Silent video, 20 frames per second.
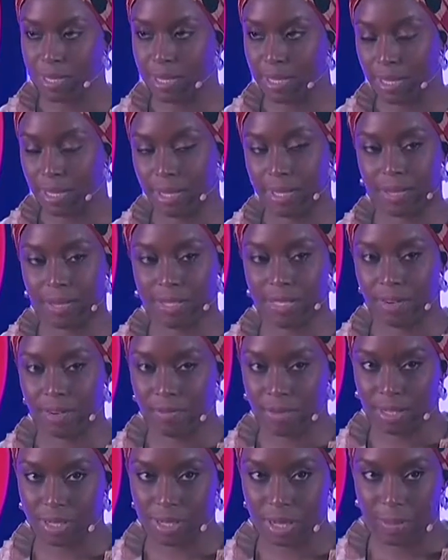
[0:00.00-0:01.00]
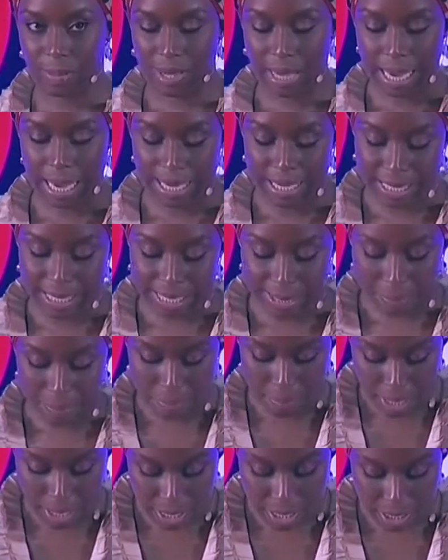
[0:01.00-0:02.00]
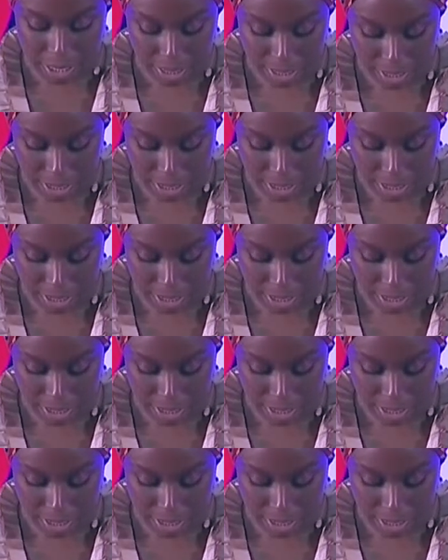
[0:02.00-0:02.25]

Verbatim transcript: in Lagos every summer, and it is amazing